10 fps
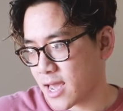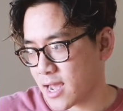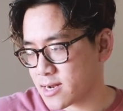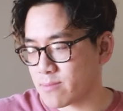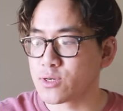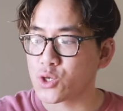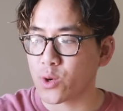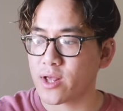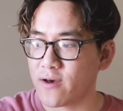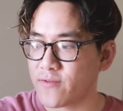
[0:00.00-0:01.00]
and a
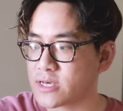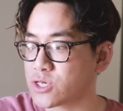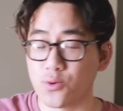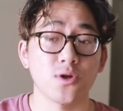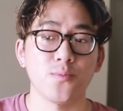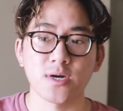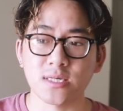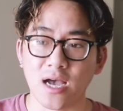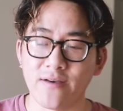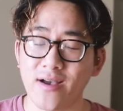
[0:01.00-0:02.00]
majority of these thriller
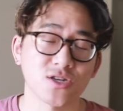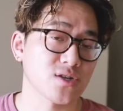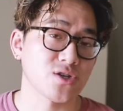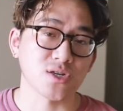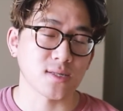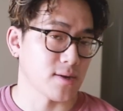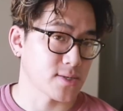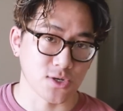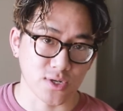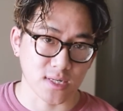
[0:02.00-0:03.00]
books I've actually just lost
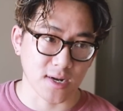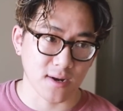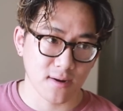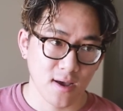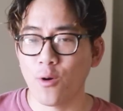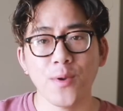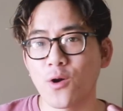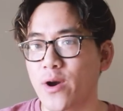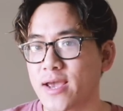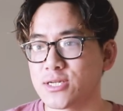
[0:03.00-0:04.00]
interest in. I won't be
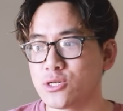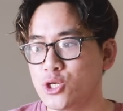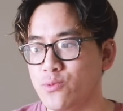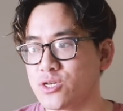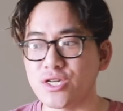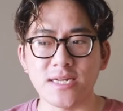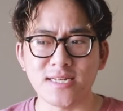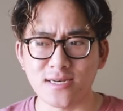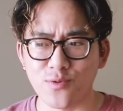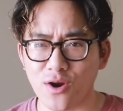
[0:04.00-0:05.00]
going into too much
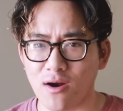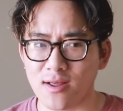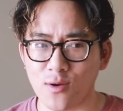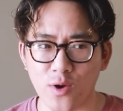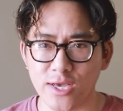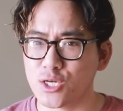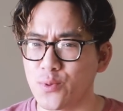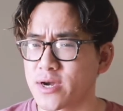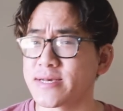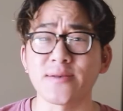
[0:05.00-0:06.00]
detail regarding what each
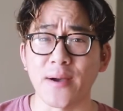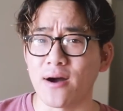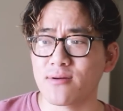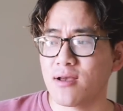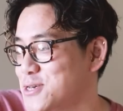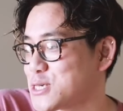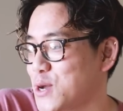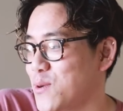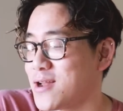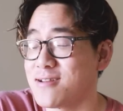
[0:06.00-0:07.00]
book is about,
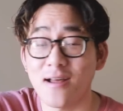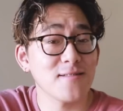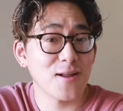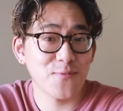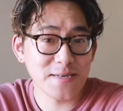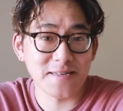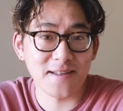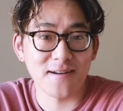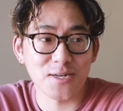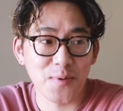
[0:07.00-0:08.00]
so not a lot of reasons
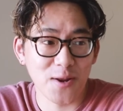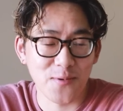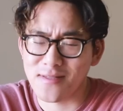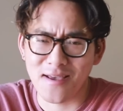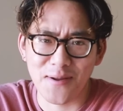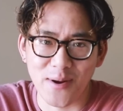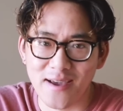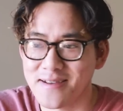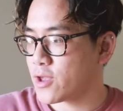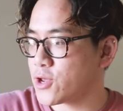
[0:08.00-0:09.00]
there to begin with anyway.
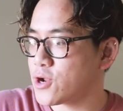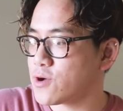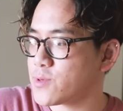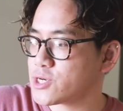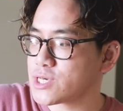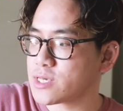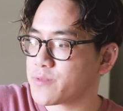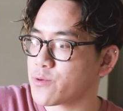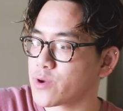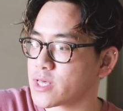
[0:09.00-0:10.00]
You know, there's just
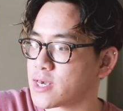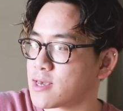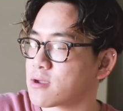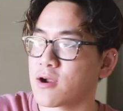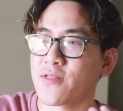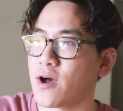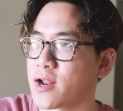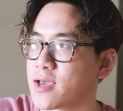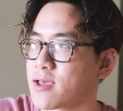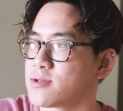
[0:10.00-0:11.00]
something really
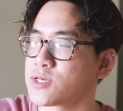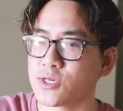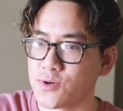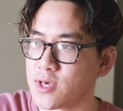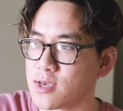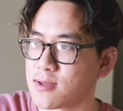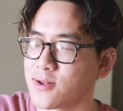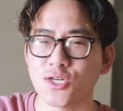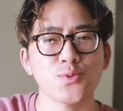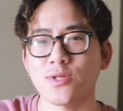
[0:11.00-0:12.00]
cathartic and soothing and
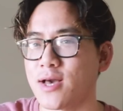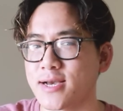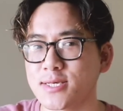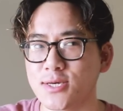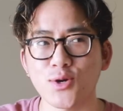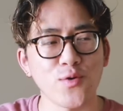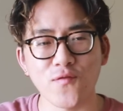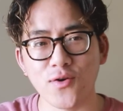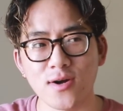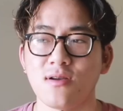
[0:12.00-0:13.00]
just relaxing
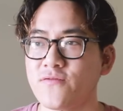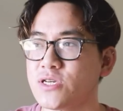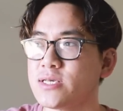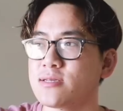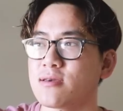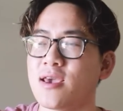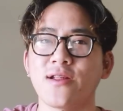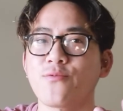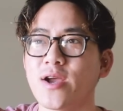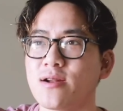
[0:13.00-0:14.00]
overall of just
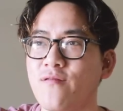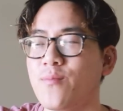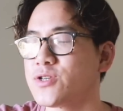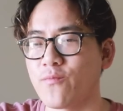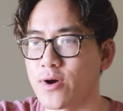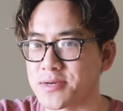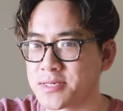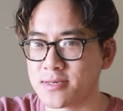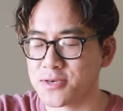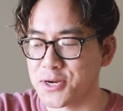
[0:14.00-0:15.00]
getting rid of a bunch of
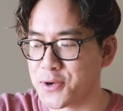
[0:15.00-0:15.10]
books, you